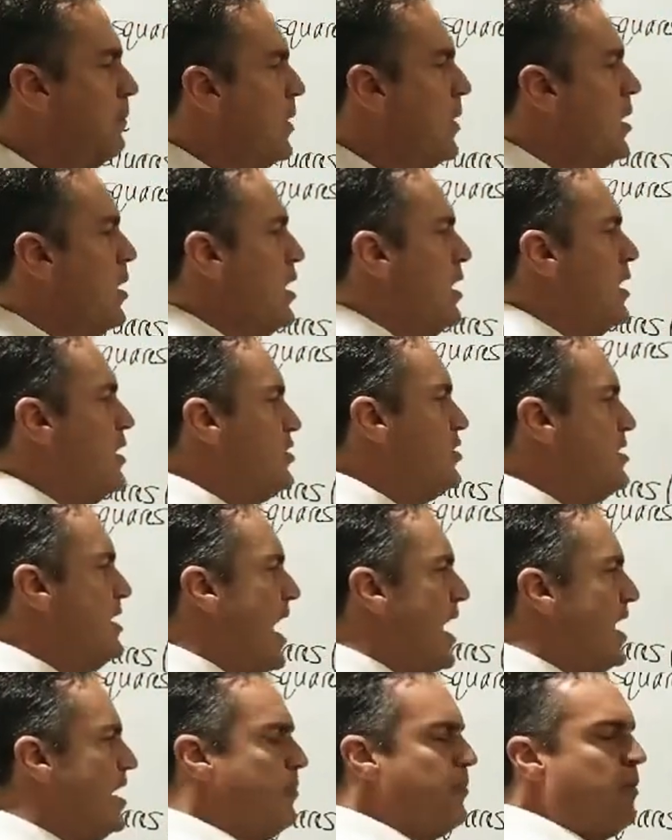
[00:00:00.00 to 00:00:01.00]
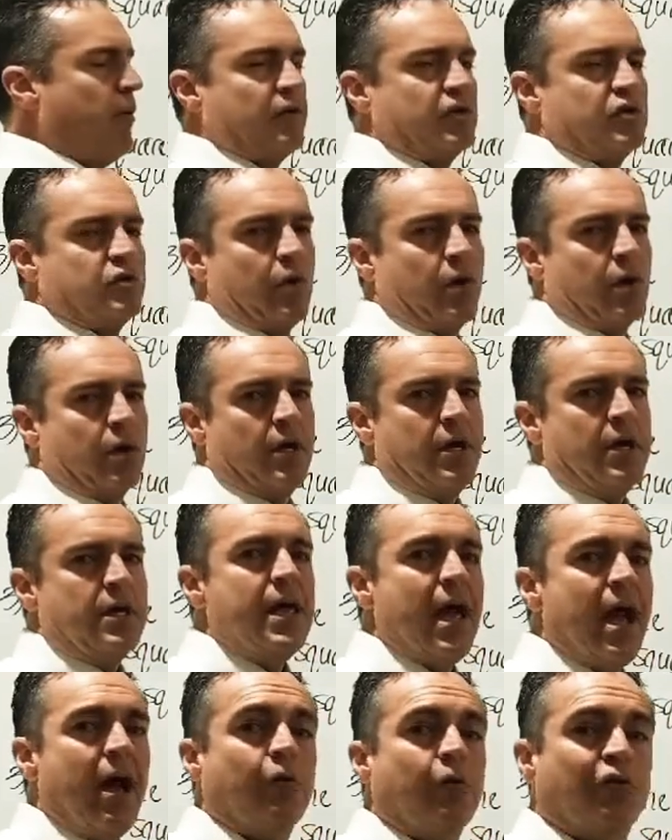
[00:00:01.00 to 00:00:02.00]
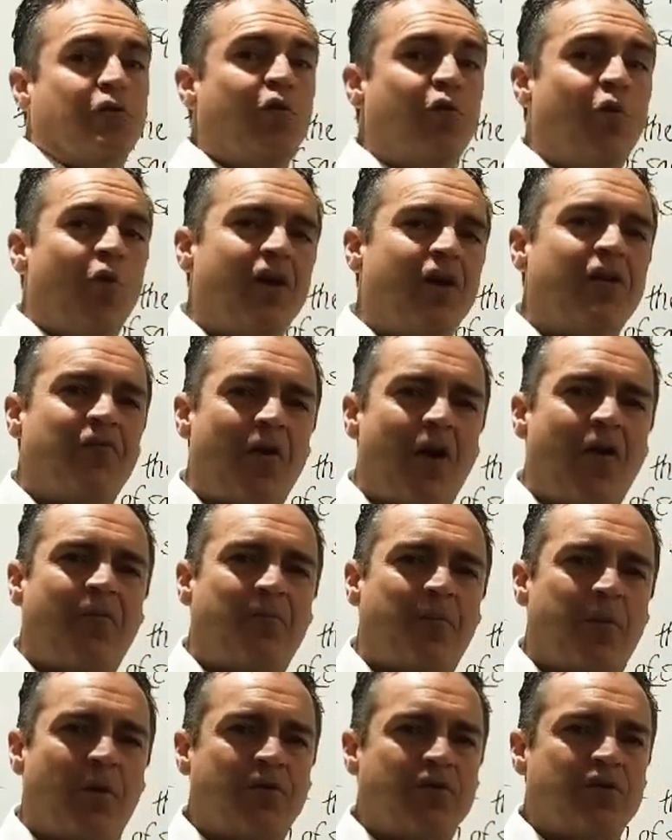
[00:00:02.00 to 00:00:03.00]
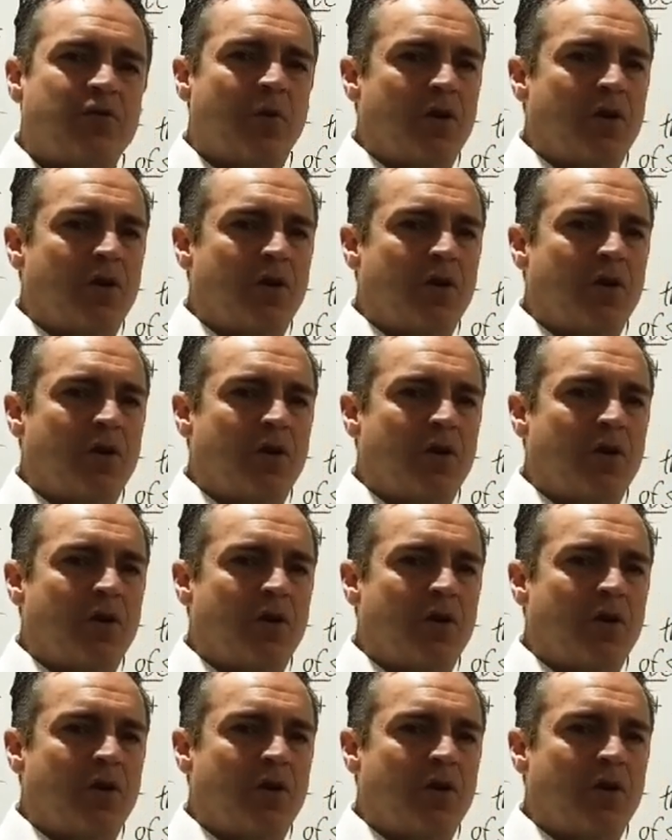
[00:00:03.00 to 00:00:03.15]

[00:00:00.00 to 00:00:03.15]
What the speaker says: Is 9 a perfect square? Yeah, it was one of our perfect squares.